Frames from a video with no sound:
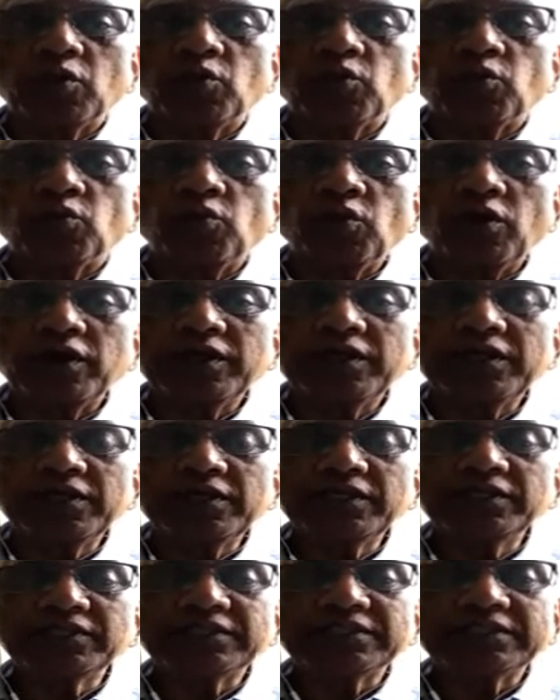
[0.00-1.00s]
What
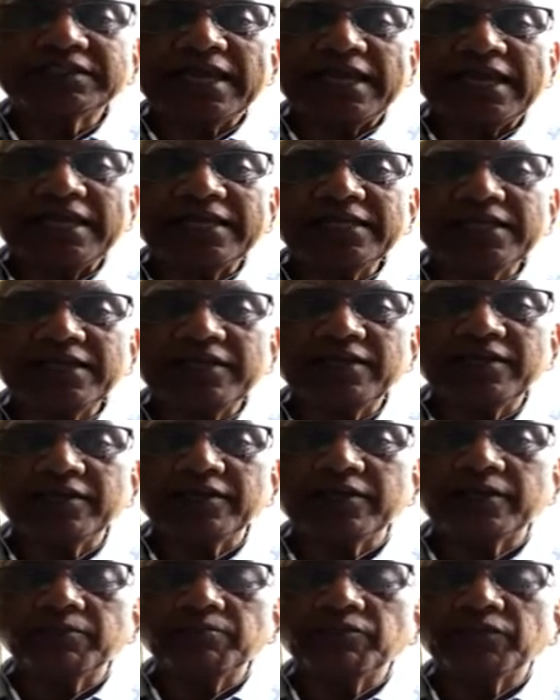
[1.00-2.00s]
he's saying
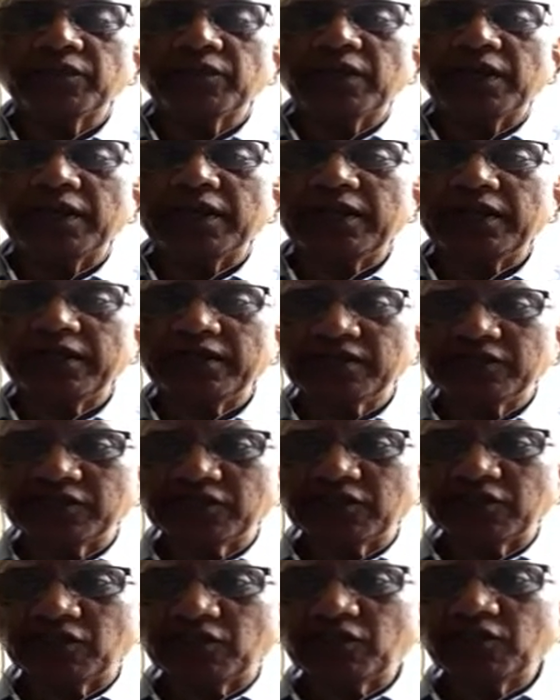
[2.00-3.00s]
here is
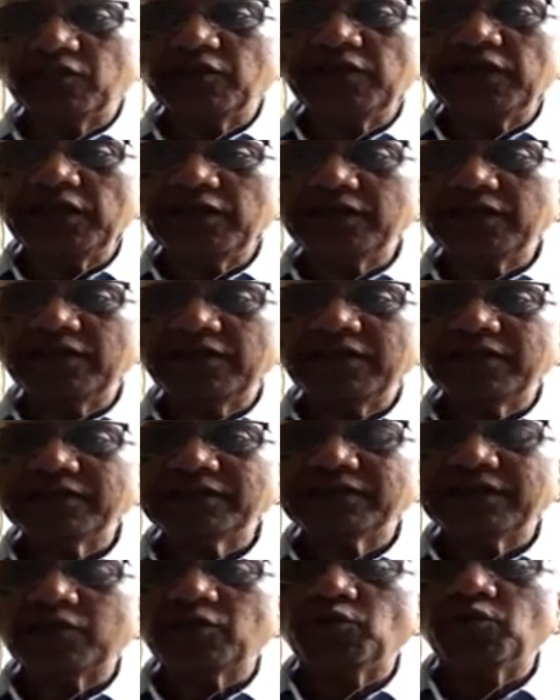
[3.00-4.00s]
the three things
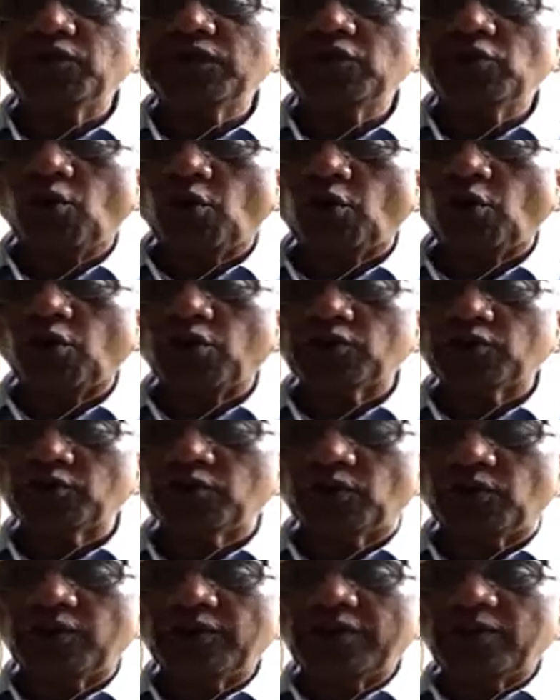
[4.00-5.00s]
that we all
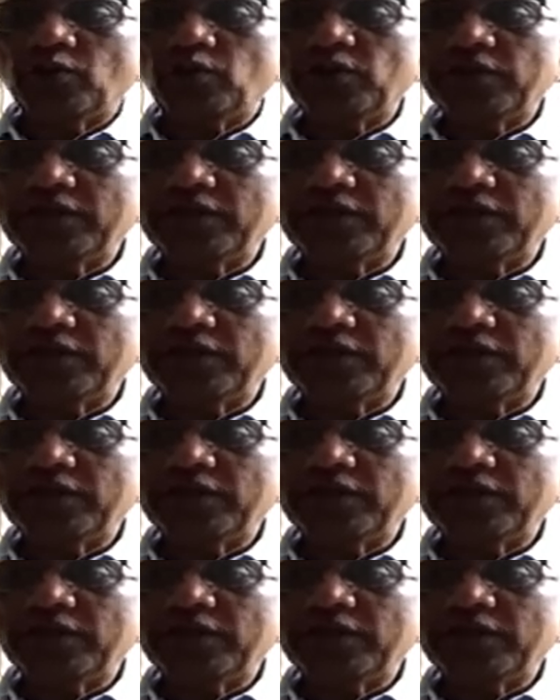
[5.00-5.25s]
do. We